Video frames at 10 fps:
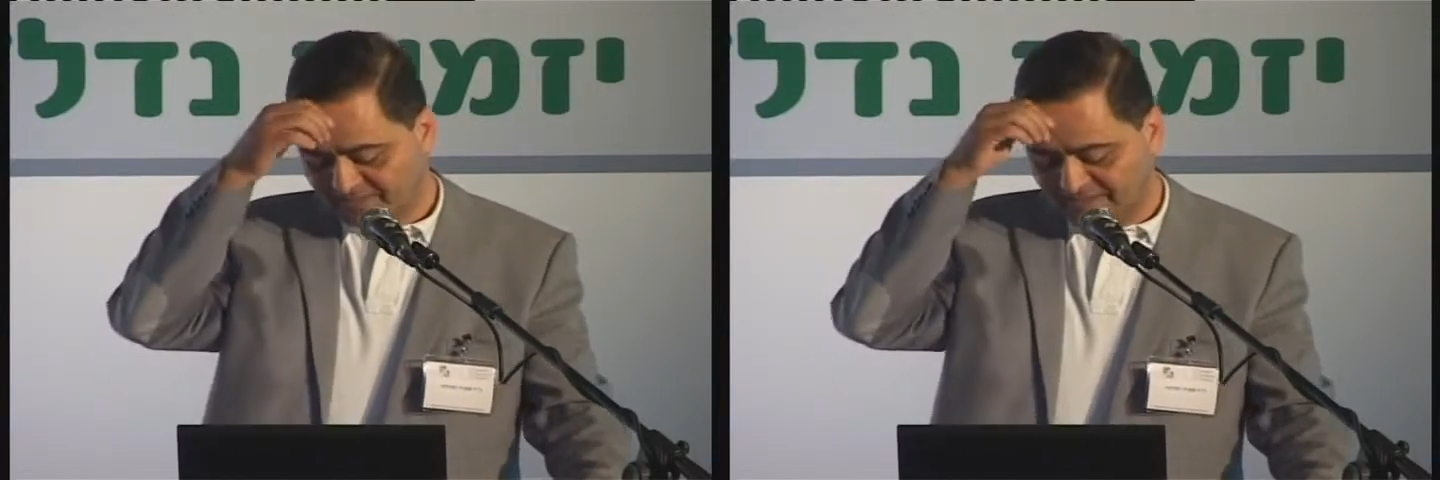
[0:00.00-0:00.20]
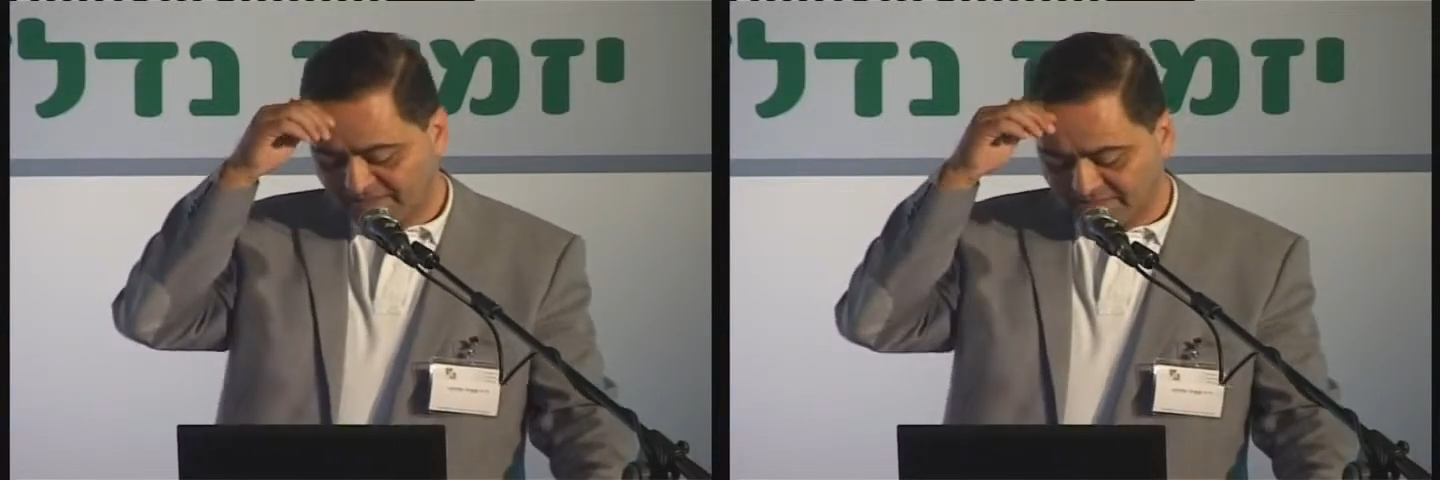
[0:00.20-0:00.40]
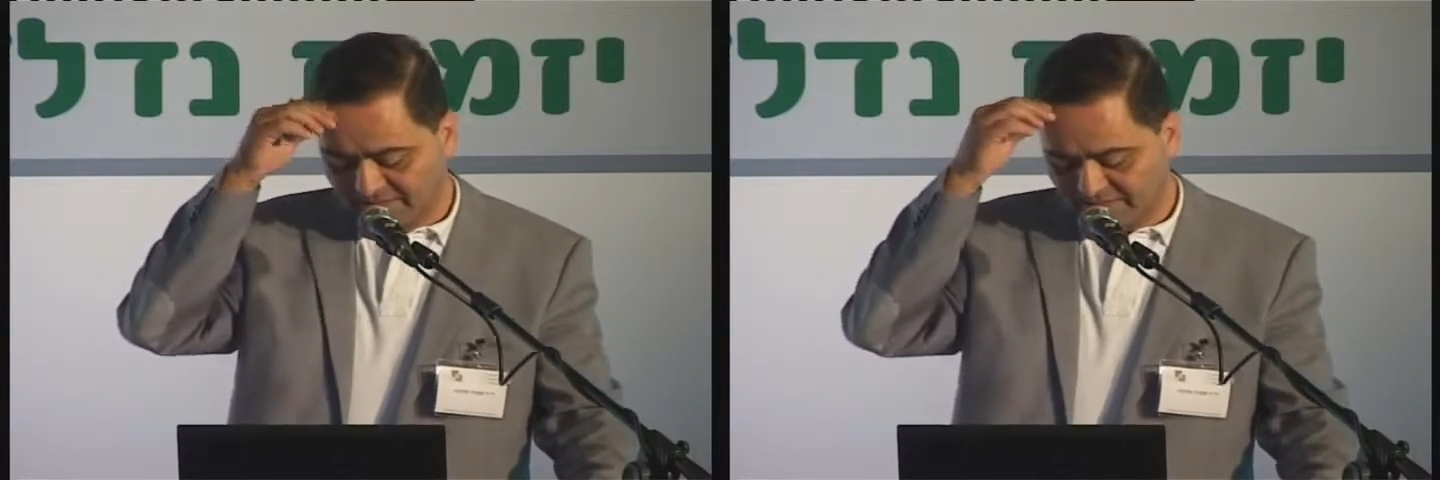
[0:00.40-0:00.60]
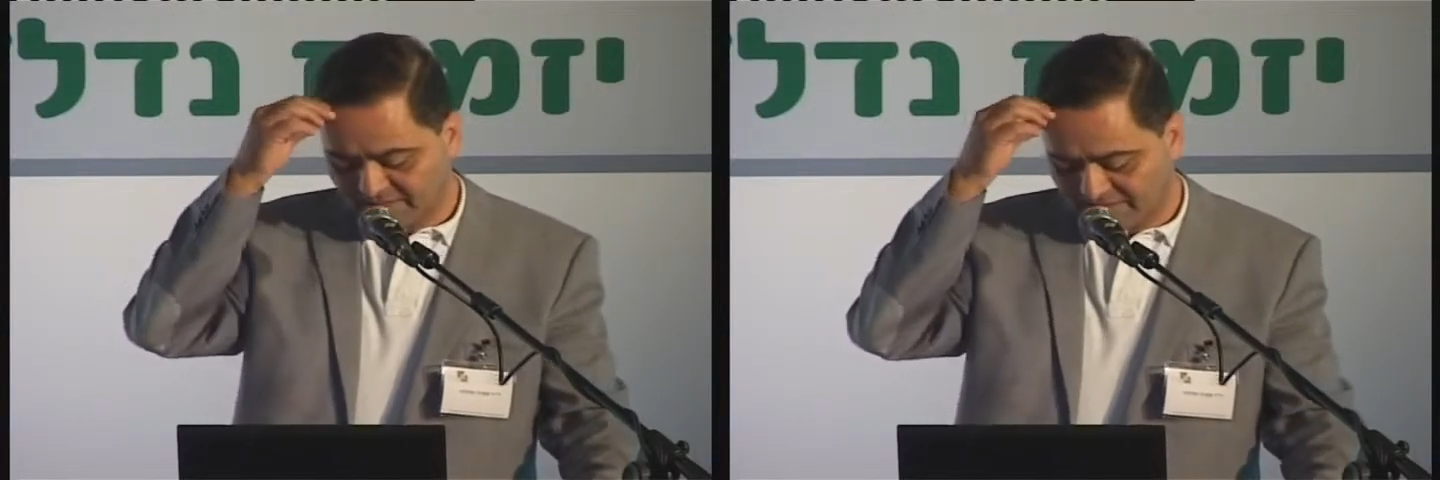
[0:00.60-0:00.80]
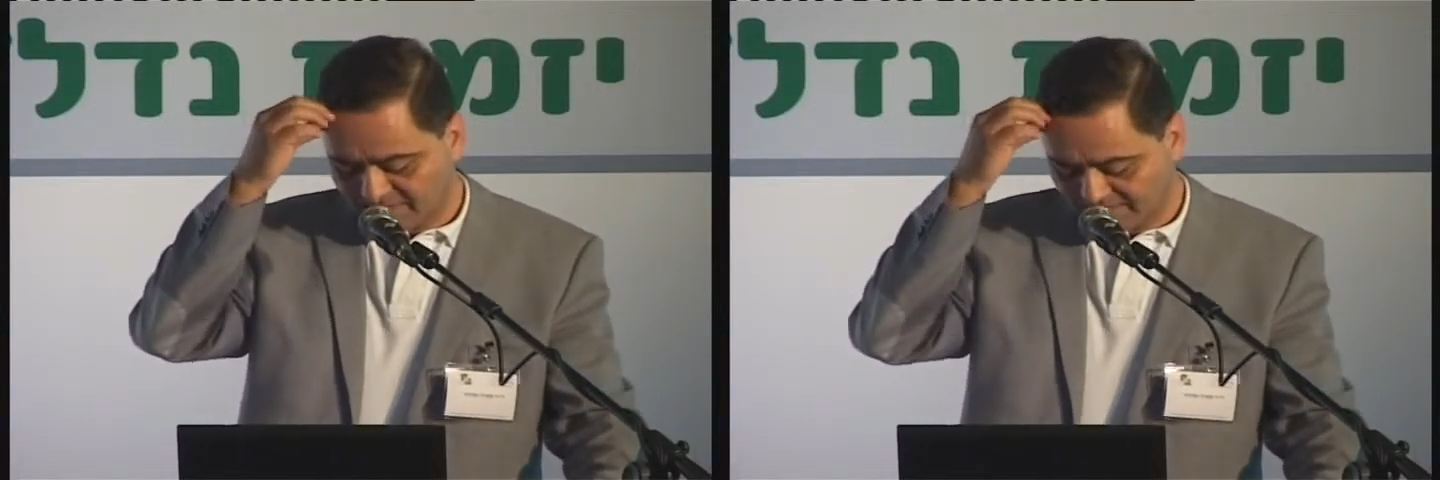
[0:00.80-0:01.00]

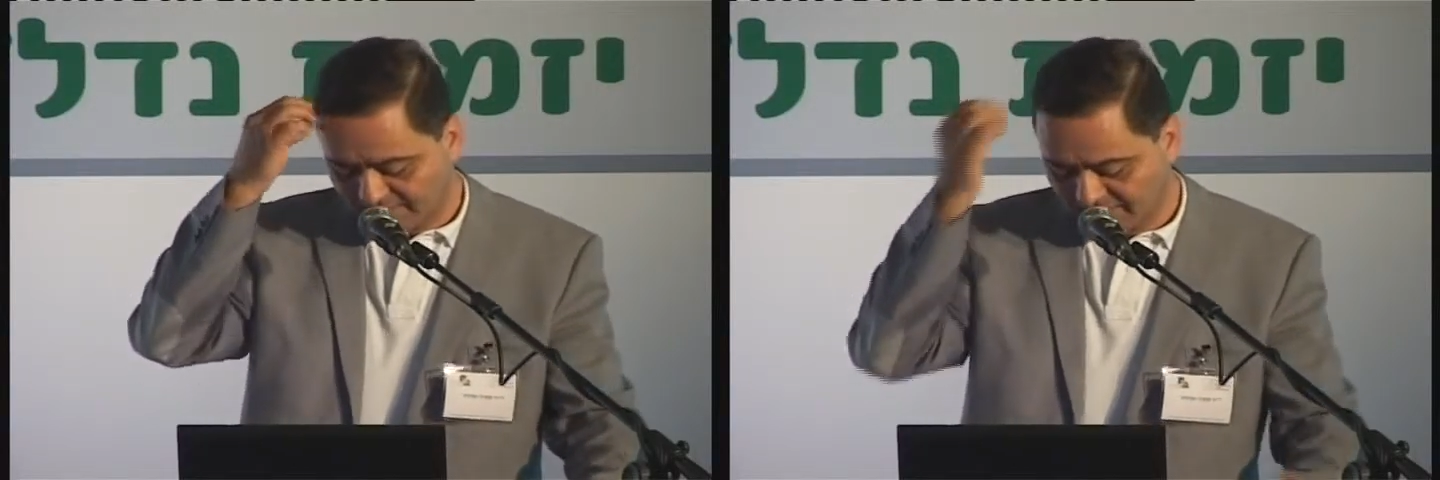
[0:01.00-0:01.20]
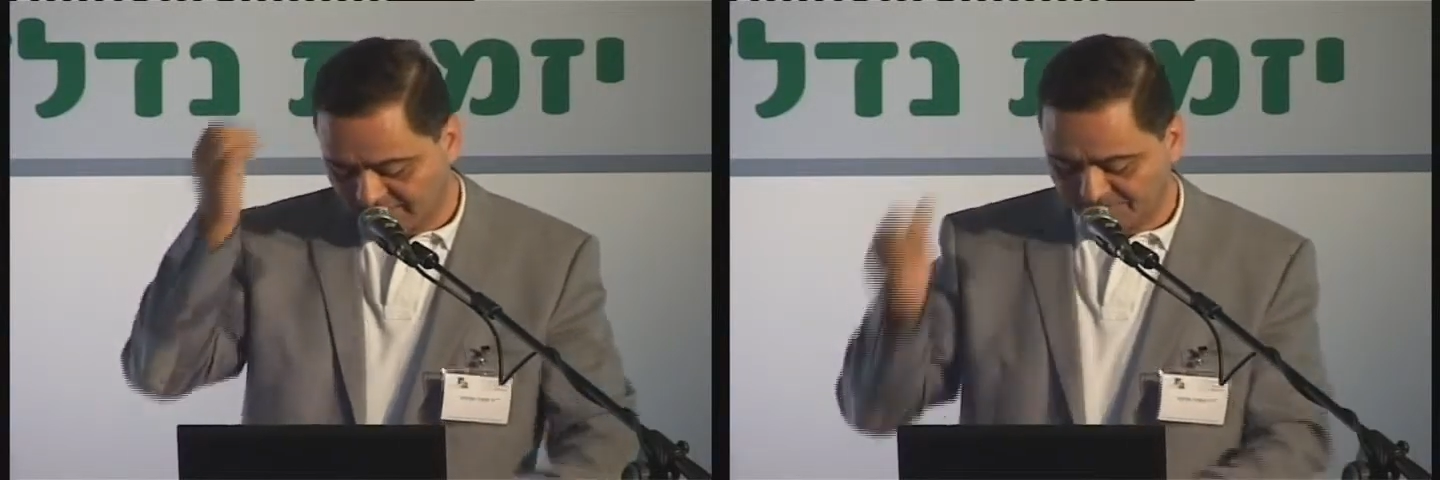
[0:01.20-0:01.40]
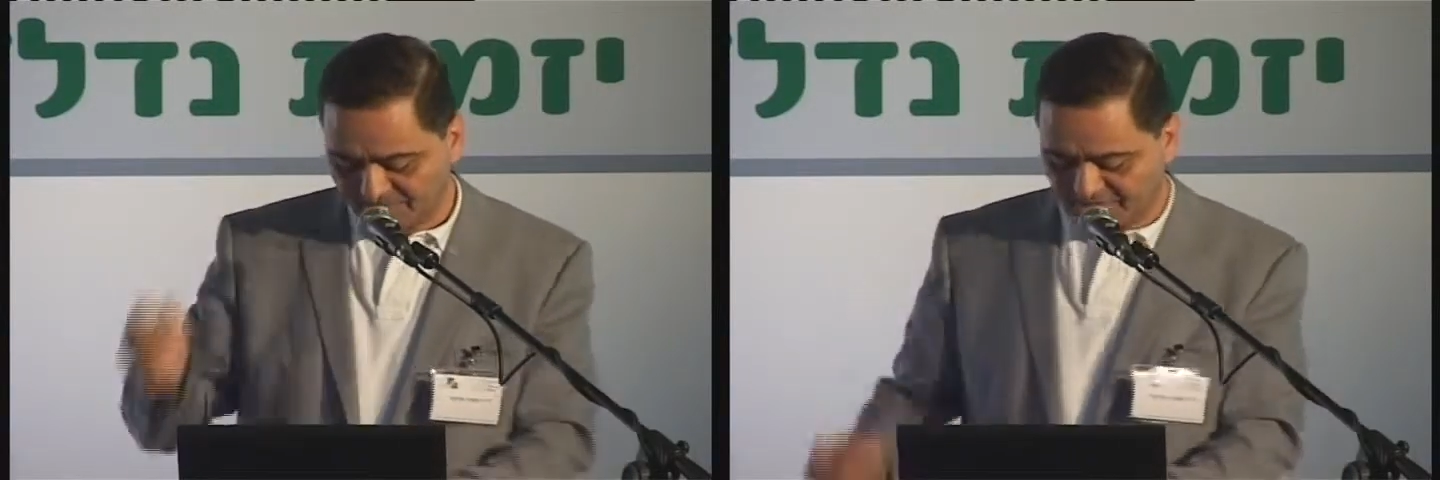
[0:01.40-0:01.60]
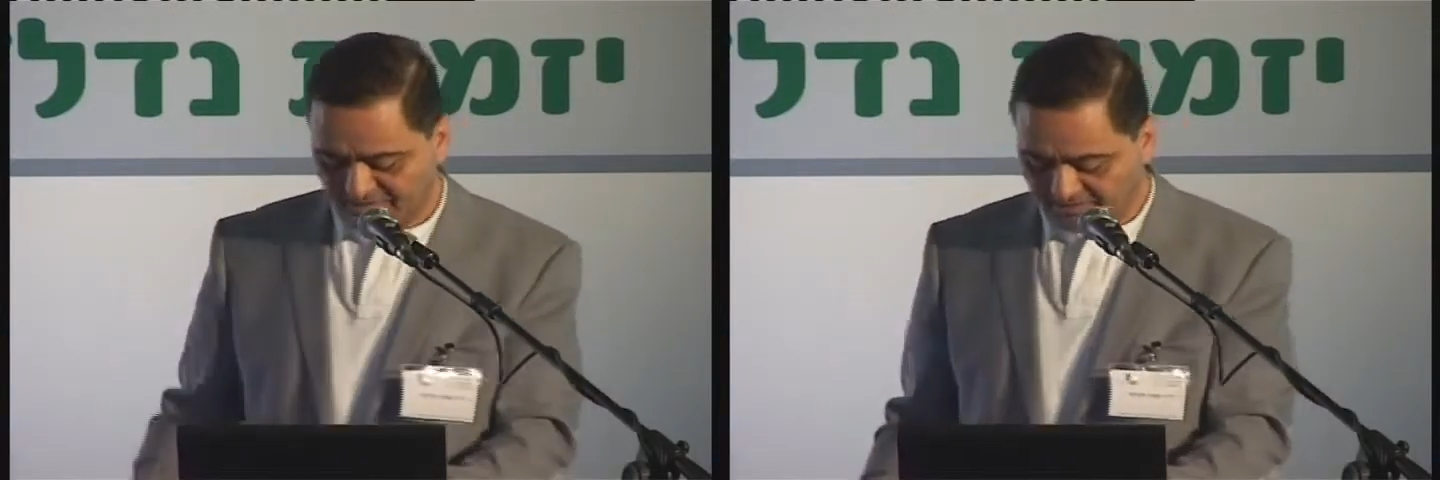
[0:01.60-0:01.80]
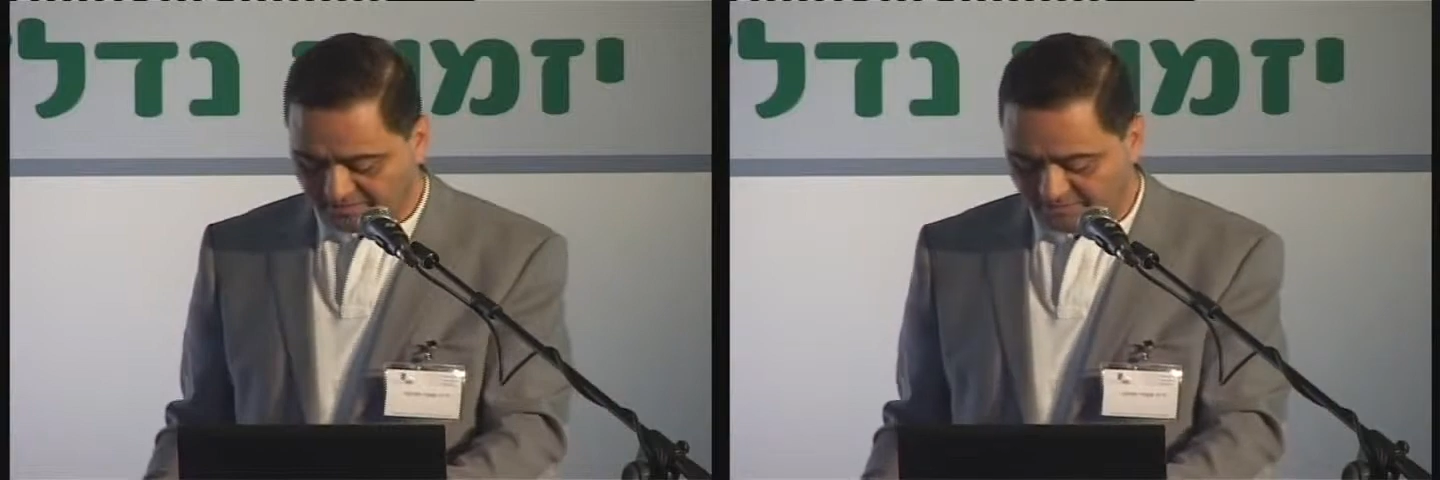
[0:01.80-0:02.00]

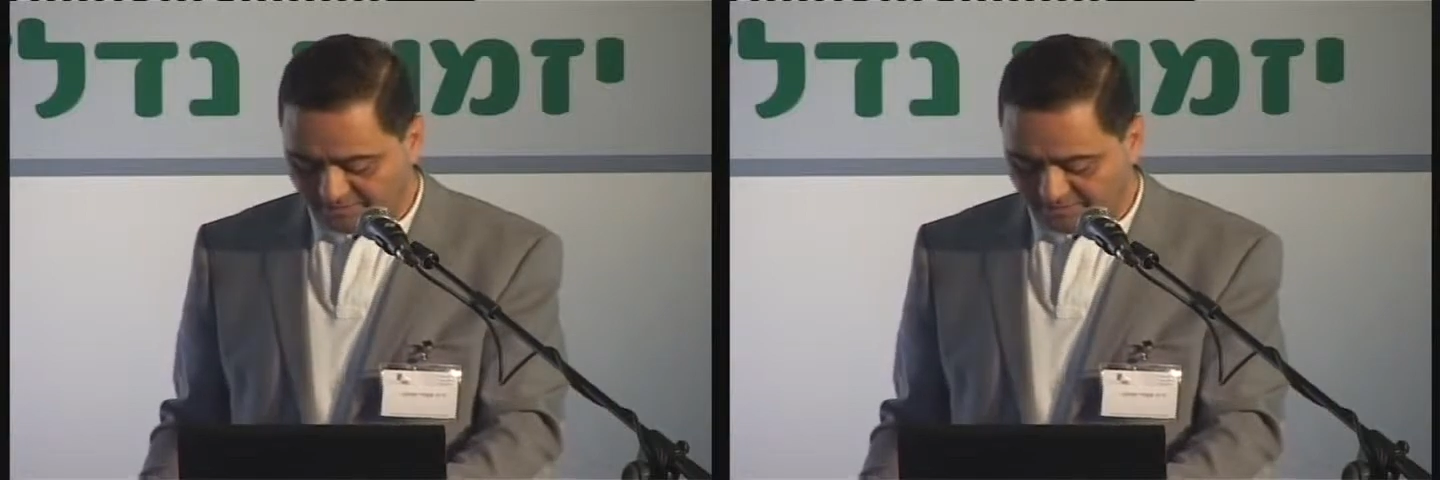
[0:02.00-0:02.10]
a